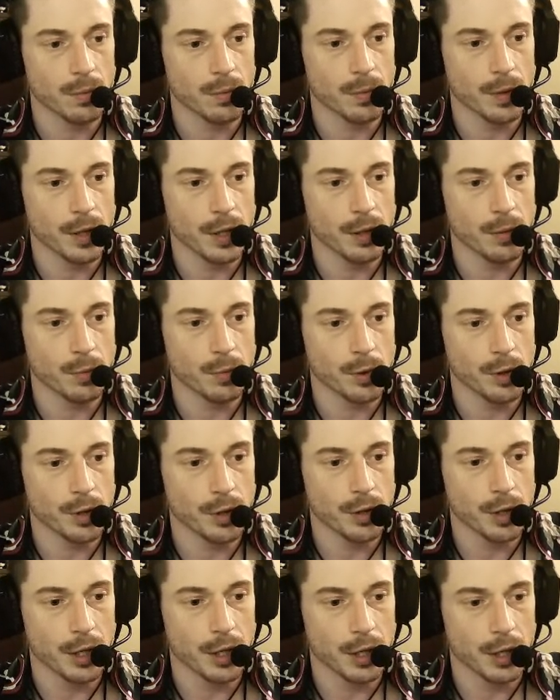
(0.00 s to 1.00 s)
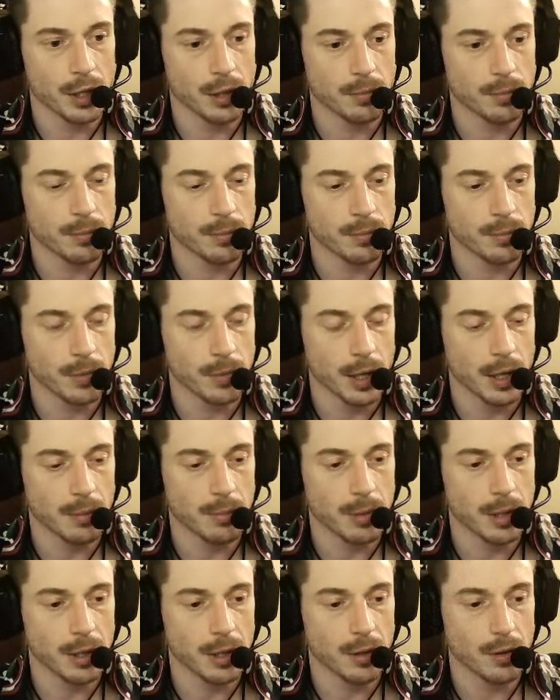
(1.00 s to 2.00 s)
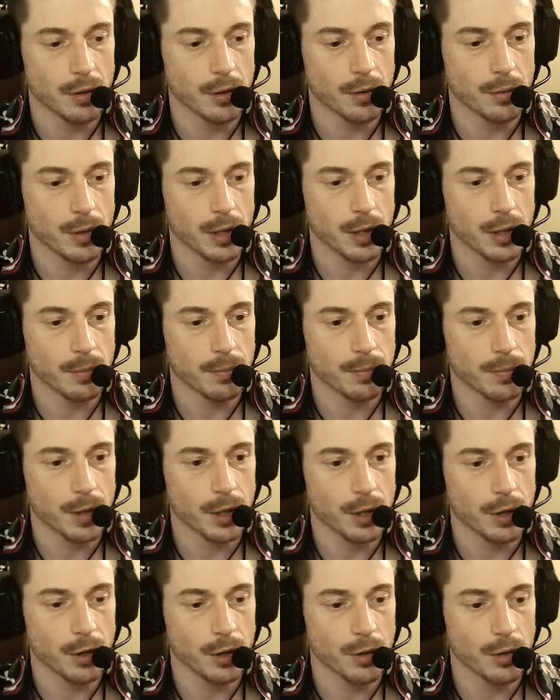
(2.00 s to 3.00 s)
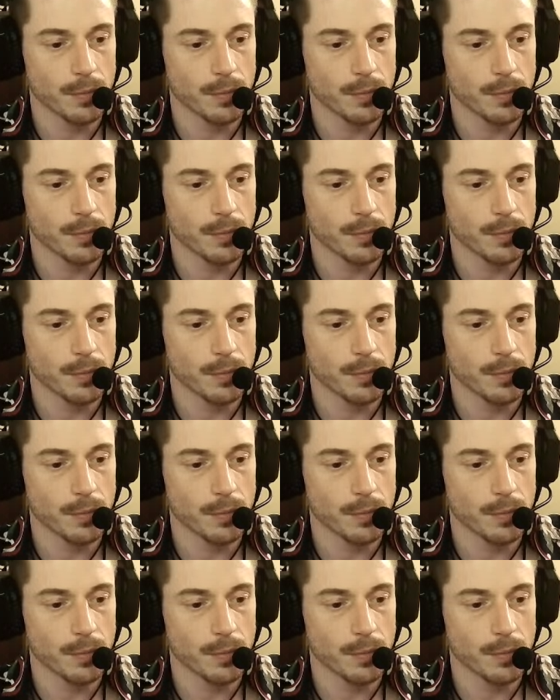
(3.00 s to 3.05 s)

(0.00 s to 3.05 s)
it would, I didn't mean to go all the way up here.